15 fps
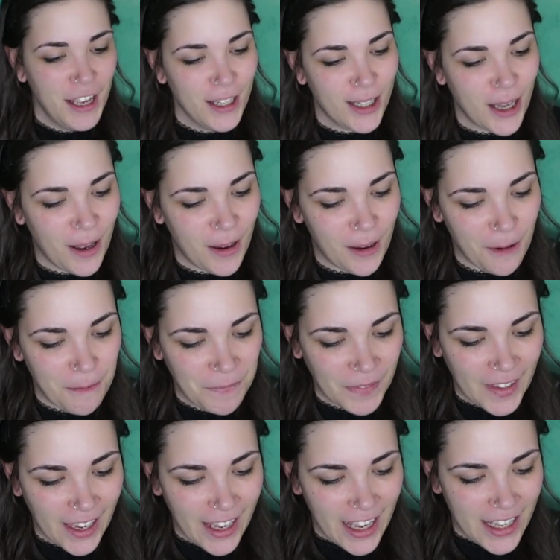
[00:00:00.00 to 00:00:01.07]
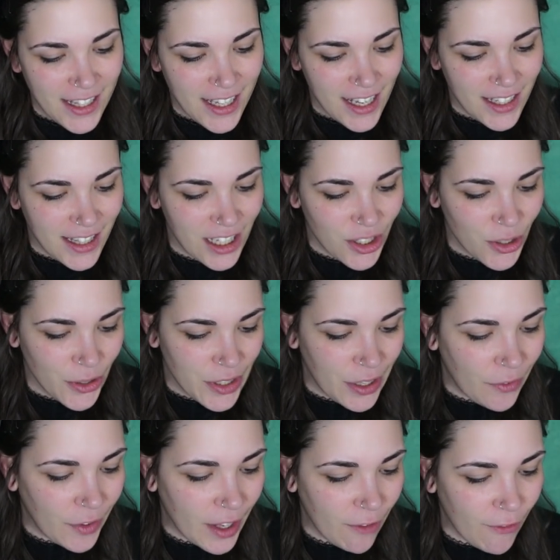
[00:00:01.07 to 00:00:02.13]
So It says this
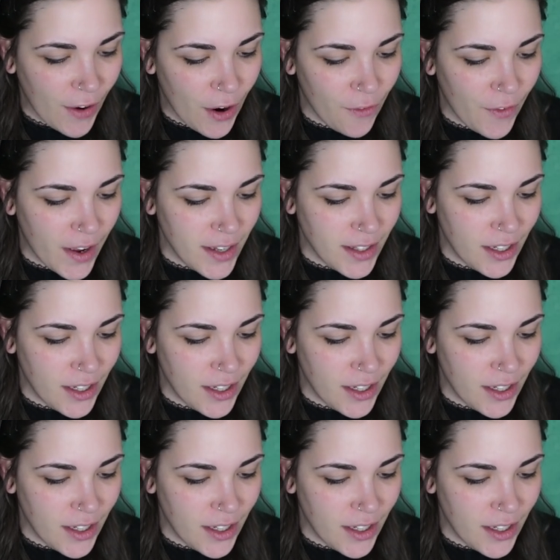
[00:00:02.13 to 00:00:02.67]
certificate verifies